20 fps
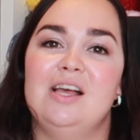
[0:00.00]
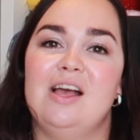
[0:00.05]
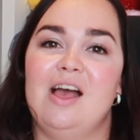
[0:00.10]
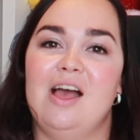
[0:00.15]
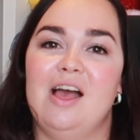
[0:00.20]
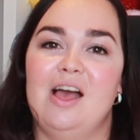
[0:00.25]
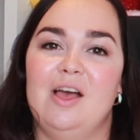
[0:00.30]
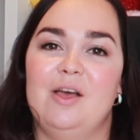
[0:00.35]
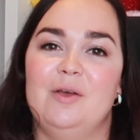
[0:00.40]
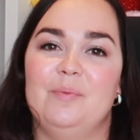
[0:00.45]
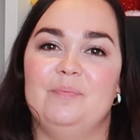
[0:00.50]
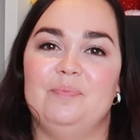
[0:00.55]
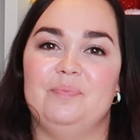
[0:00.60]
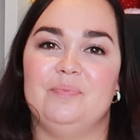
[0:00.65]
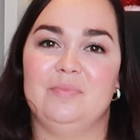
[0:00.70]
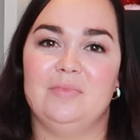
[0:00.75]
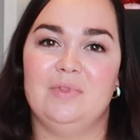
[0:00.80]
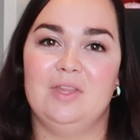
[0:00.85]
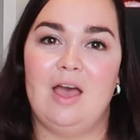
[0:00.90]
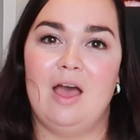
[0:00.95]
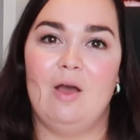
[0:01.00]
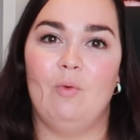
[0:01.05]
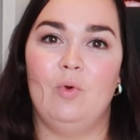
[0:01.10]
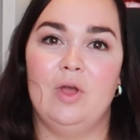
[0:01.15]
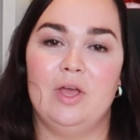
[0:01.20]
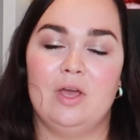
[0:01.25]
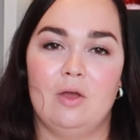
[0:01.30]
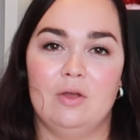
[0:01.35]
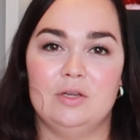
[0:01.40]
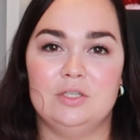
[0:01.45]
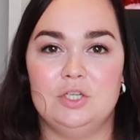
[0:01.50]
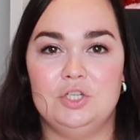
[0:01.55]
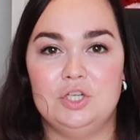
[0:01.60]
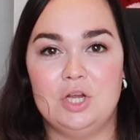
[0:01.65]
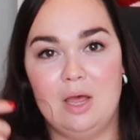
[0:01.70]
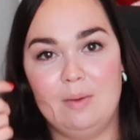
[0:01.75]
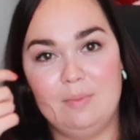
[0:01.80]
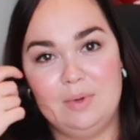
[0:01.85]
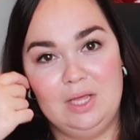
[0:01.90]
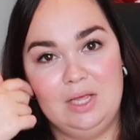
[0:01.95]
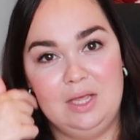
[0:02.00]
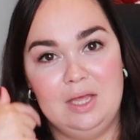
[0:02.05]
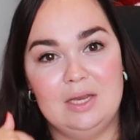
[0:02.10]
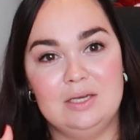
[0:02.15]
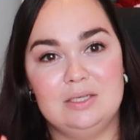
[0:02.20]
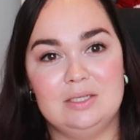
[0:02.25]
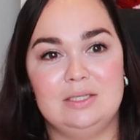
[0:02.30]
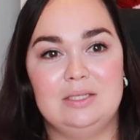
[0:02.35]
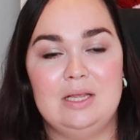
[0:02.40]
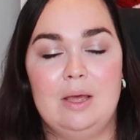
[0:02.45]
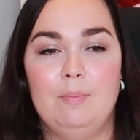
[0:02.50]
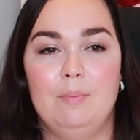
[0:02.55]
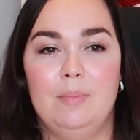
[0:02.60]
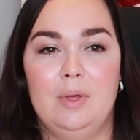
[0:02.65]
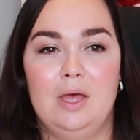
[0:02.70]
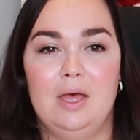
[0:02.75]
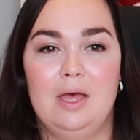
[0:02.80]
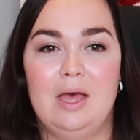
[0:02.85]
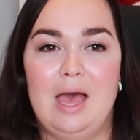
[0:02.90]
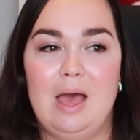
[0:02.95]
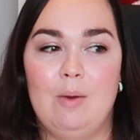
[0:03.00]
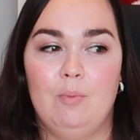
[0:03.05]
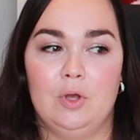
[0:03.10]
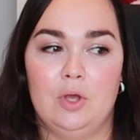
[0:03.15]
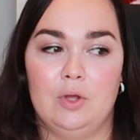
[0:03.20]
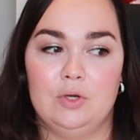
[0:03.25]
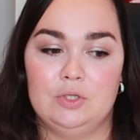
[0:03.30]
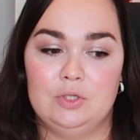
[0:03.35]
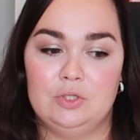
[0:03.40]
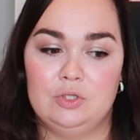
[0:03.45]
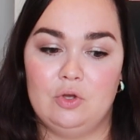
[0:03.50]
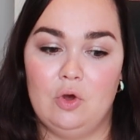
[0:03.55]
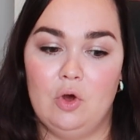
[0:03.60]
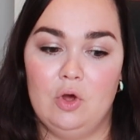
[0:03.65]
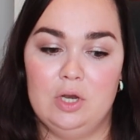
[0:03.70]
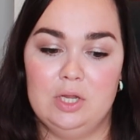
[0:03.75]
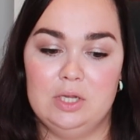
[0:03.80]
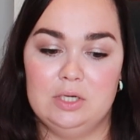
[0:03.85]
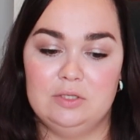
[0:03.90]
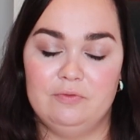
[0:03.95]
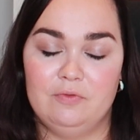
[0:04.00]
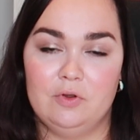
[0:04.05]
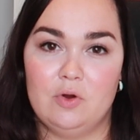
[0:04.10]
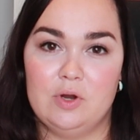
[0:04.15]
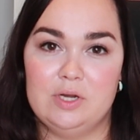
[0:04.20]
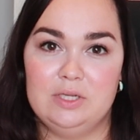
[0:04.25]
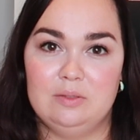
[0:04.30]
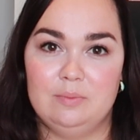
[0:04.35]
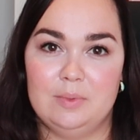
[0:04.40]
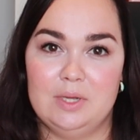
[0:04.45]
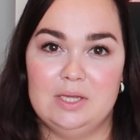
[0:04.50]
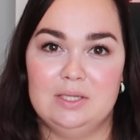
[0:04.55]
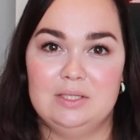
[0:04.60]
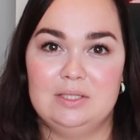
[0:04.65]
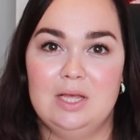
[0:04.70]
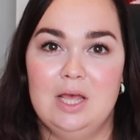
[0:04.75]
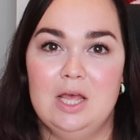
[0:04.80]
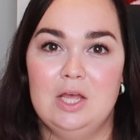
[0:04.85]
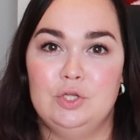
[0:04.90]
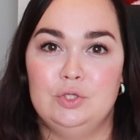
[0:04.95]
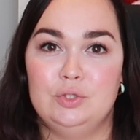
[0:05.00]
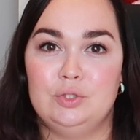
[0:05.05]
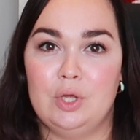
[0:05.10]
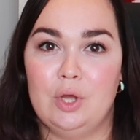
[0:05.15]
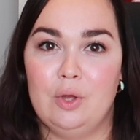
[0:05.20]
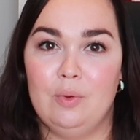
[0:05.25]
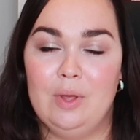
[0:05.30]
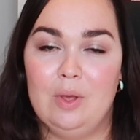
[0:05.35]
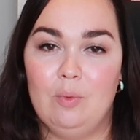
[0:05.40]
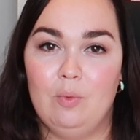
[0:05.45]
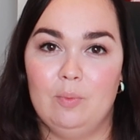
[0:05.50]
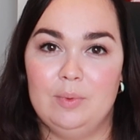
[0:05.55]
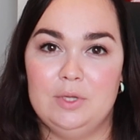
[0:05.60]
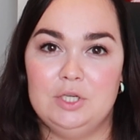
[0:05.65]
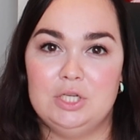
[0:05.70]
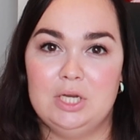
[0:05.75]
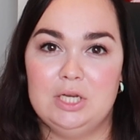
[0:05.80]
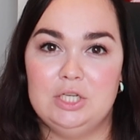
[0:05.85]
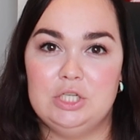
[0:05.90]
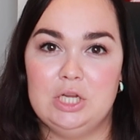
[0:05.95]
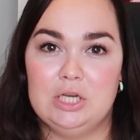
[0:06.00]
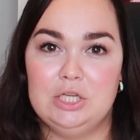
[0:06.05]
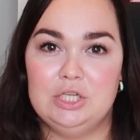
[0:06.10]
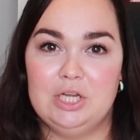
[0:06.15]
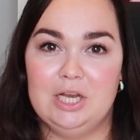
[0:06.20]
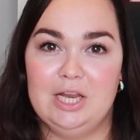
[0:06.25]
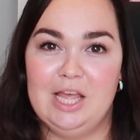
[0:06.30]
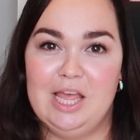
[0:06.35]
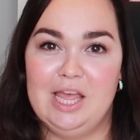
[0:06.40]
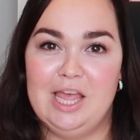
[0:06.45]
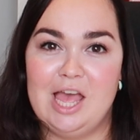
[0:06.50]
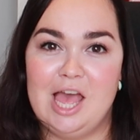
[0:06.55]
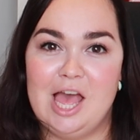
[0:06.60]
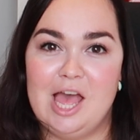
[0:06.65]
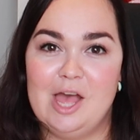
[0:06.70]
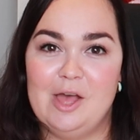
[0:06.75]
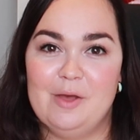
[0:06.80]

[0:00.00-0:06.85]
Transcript: We're going to Germany in December, and we're going to Scotland for Christmas, so it will be chilly, chilly, chilly.